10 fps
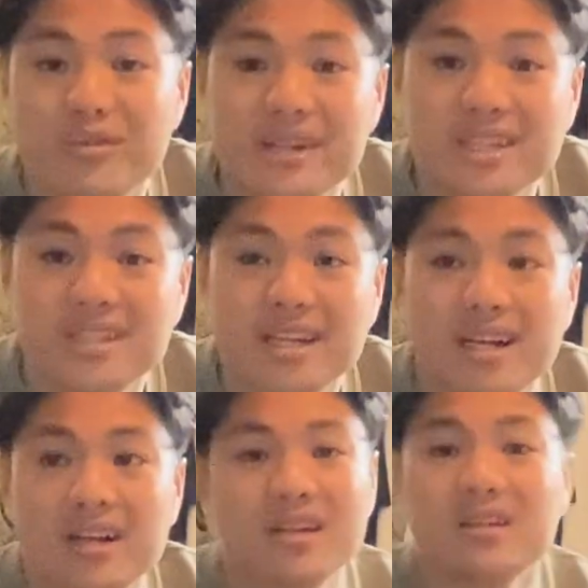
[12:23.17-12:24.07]
went in
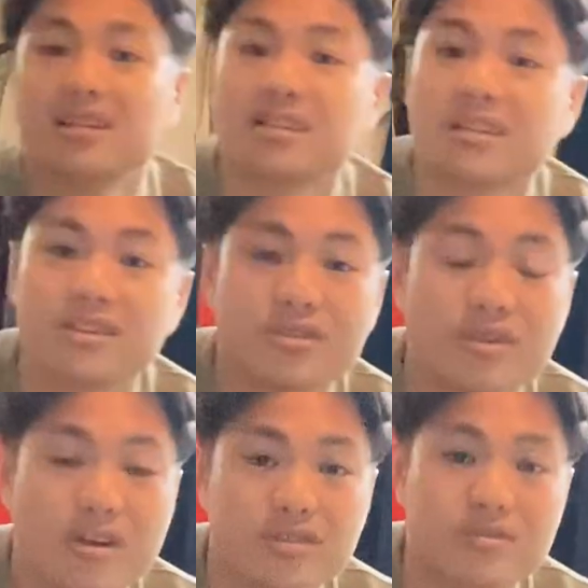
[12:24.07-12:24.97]
there, looking through
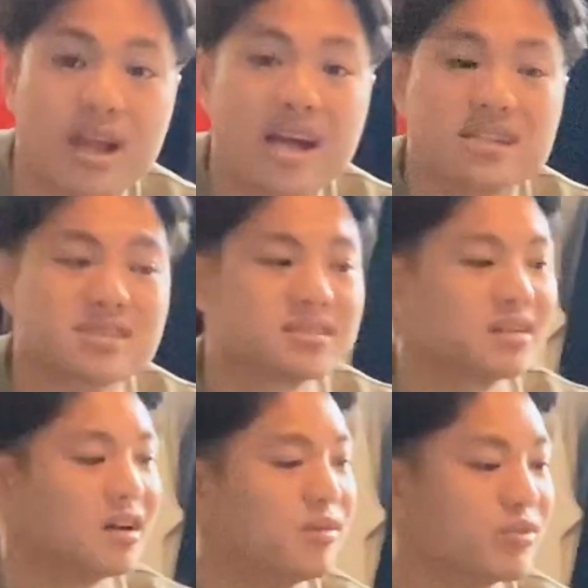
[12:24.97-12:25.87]
all the racks.
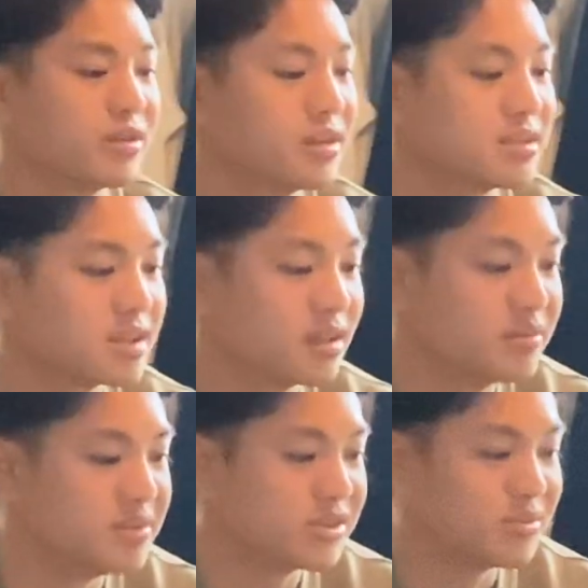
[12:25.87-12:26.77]
One of the things I love
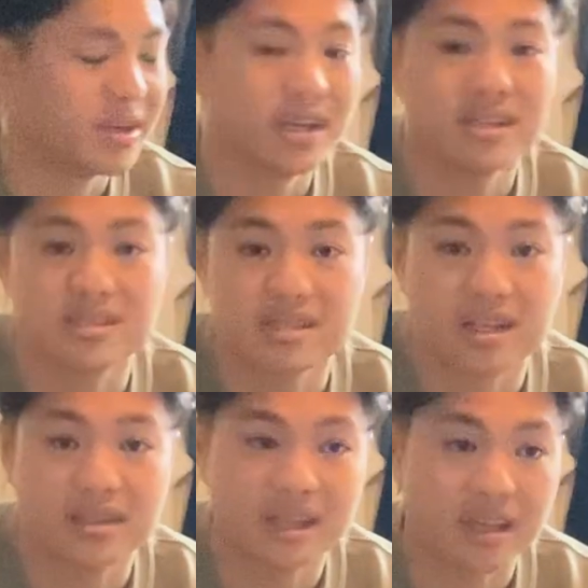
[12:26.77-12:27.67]
about Japan is
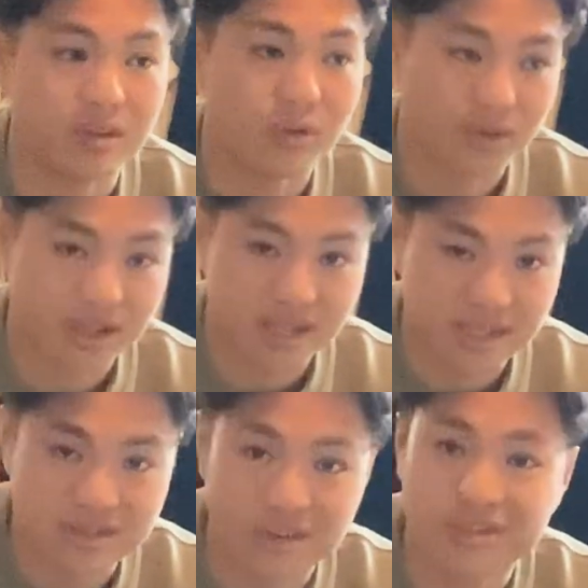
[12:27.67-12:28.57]
that they
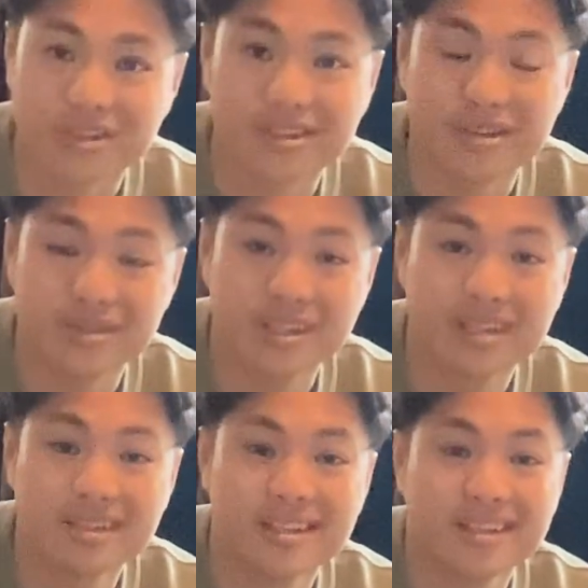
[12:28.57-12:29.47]
organize all their clothing
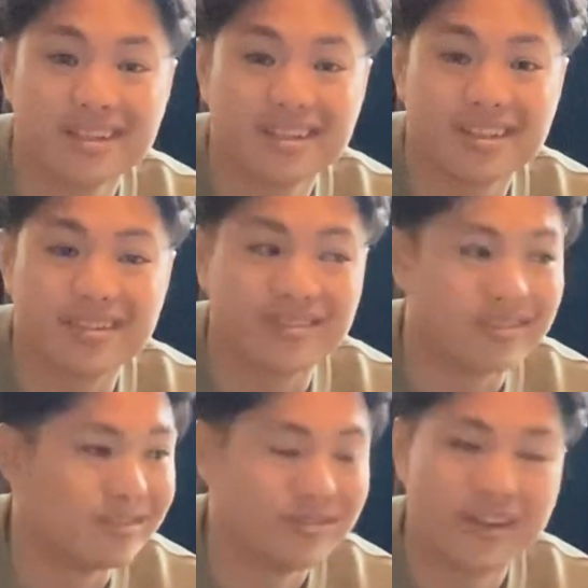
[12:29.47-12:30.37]

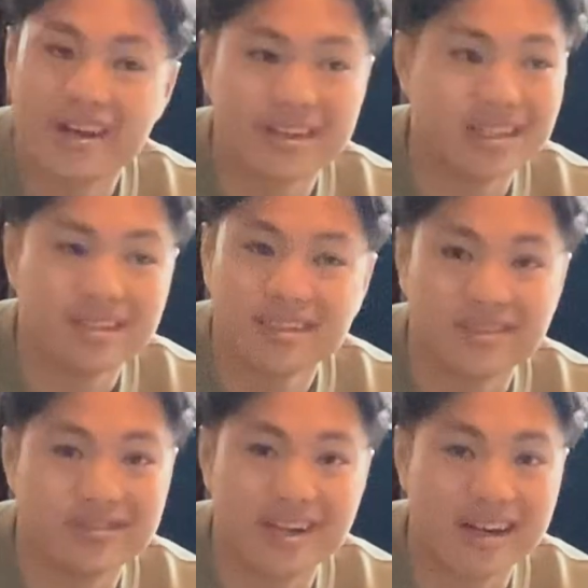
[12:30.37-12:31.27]
very,
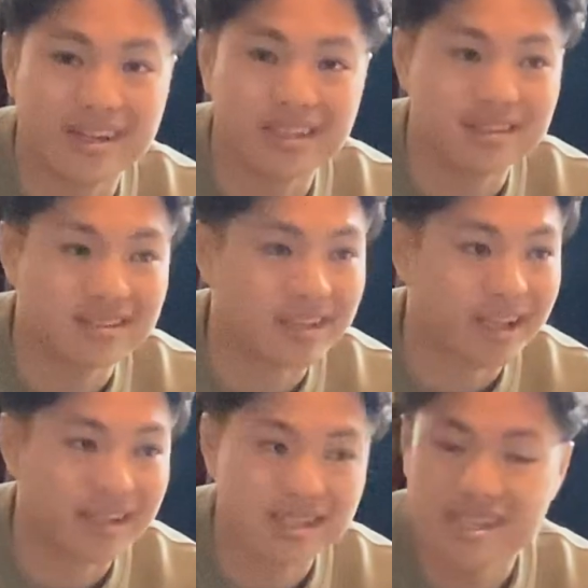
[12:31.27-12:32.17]
very
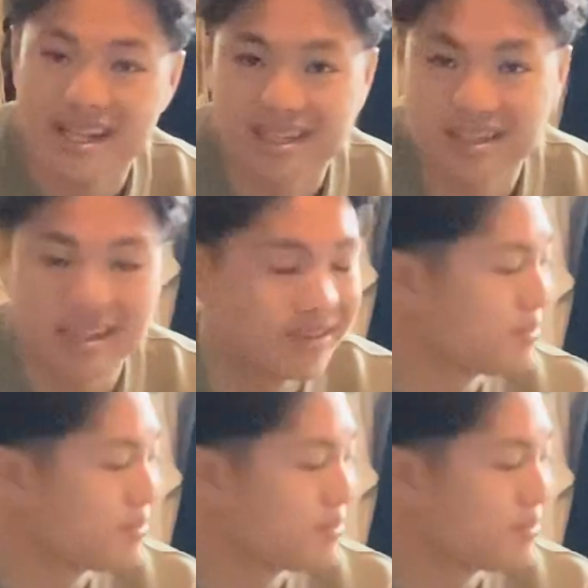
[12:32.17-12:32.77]
like aesthetically.